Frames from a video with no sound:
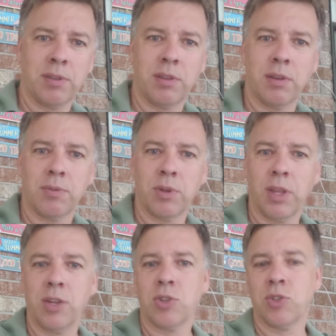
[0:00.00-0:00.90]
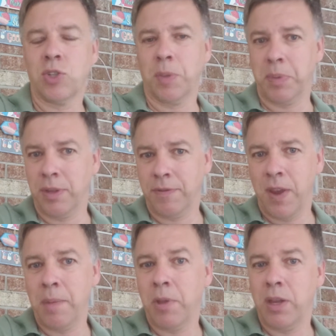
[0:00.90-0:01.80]
into the relationship and the
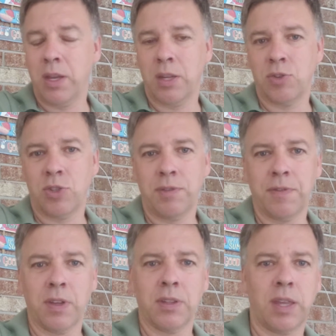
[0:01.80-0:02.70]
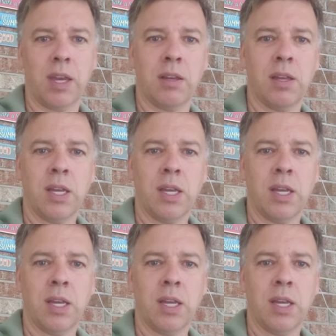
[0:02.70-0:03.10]
family, and she felt that